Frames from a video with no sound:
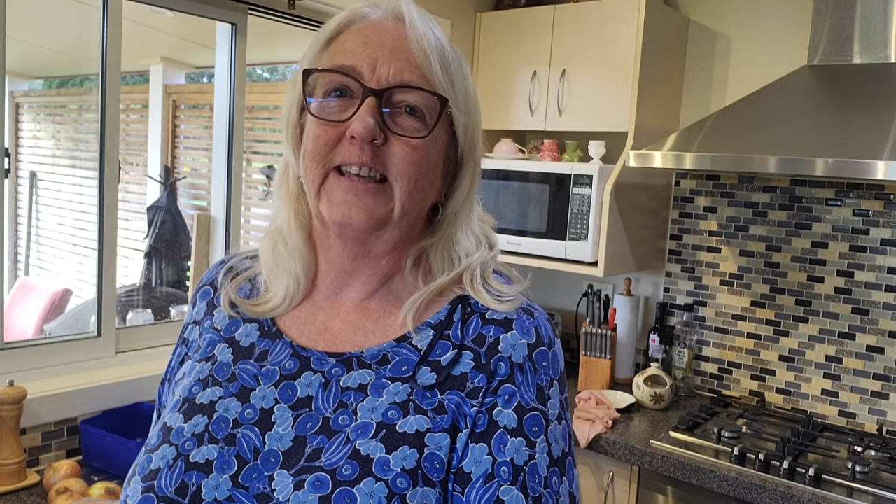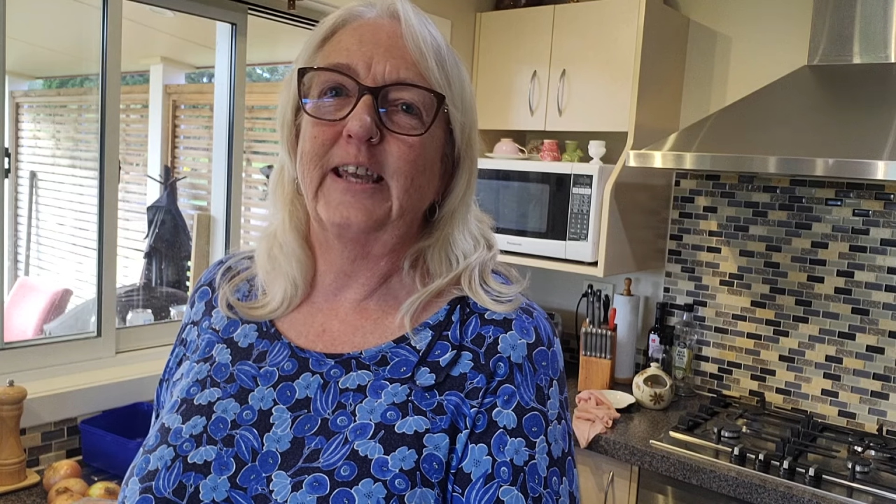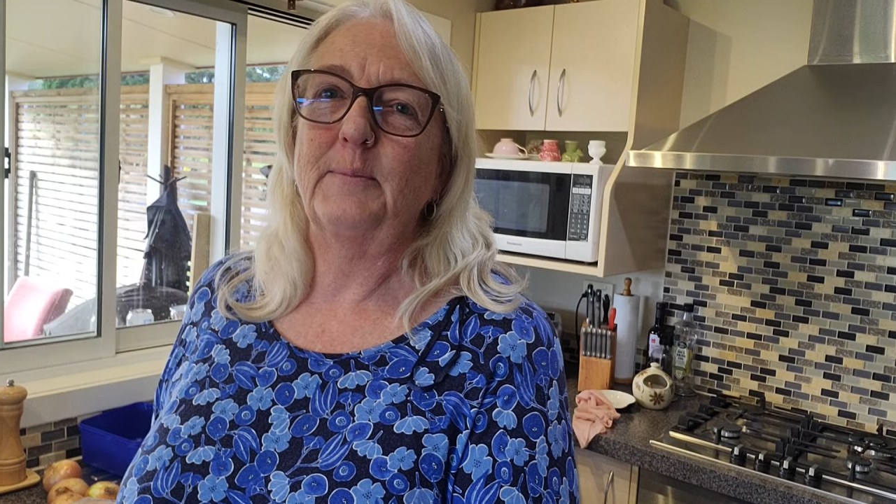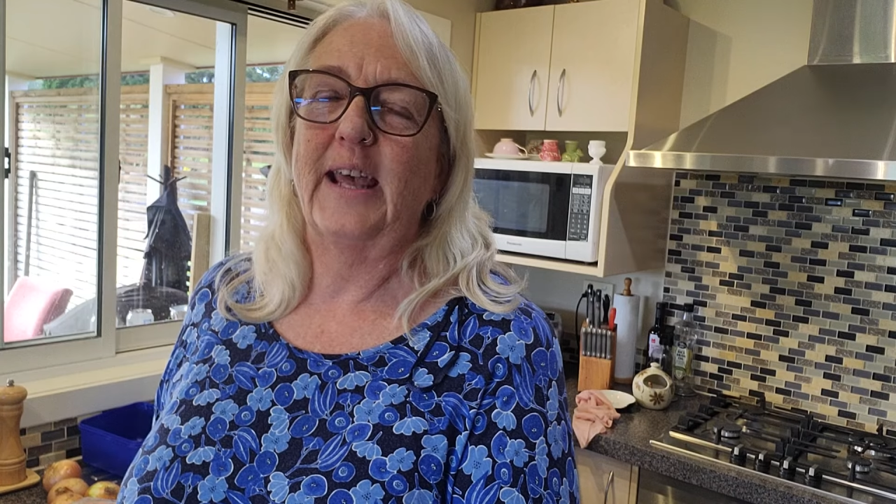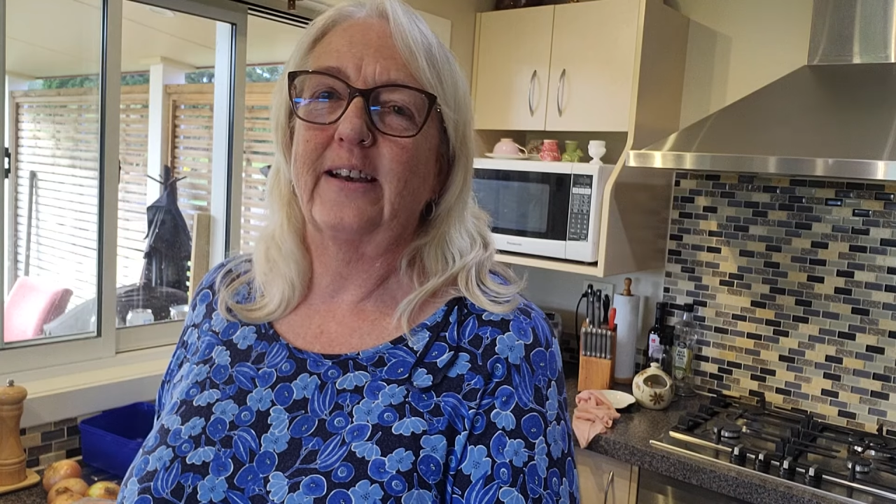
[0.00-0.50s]

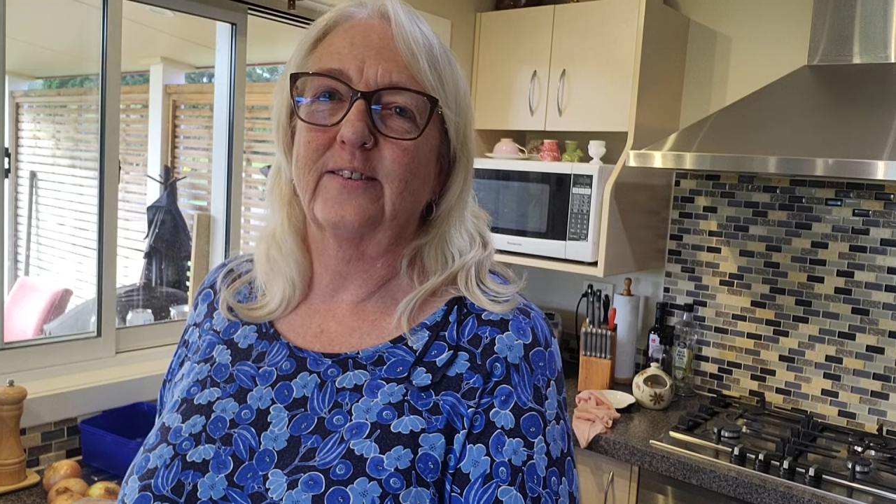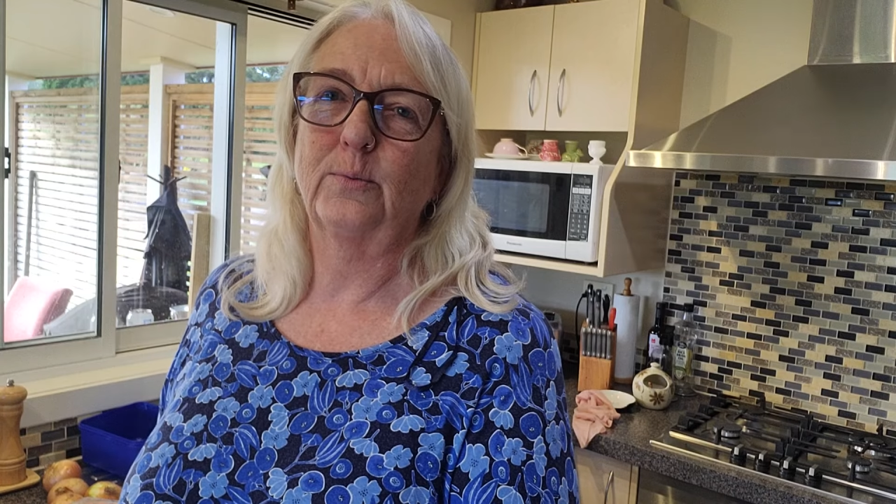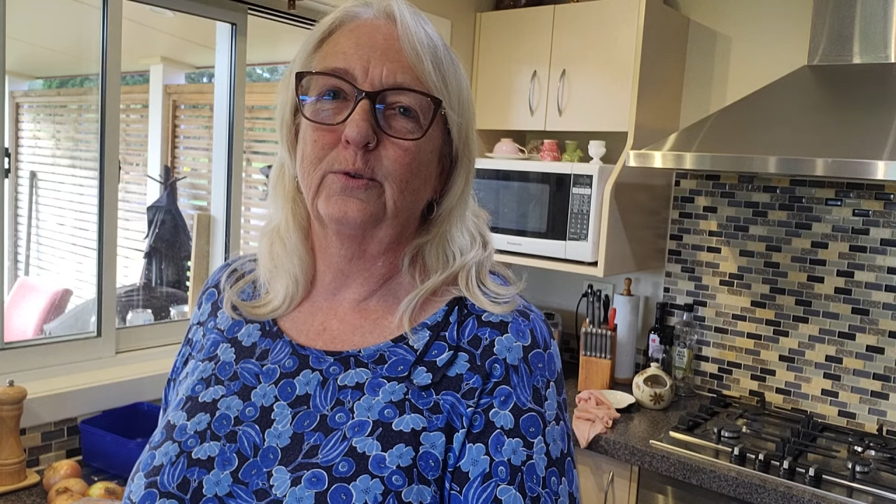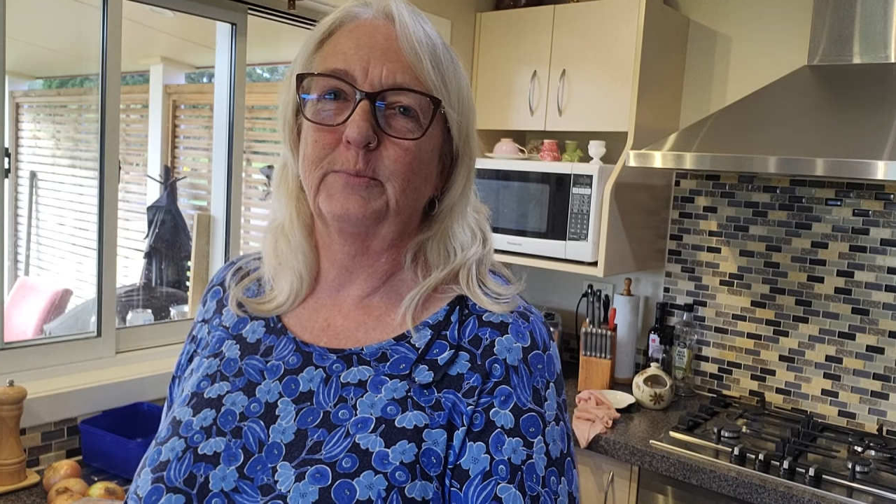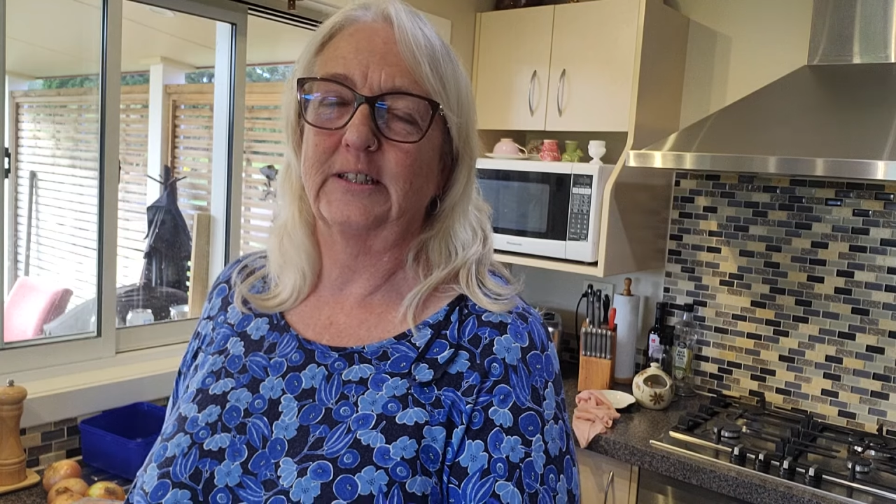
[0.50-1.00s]
keep the house warm.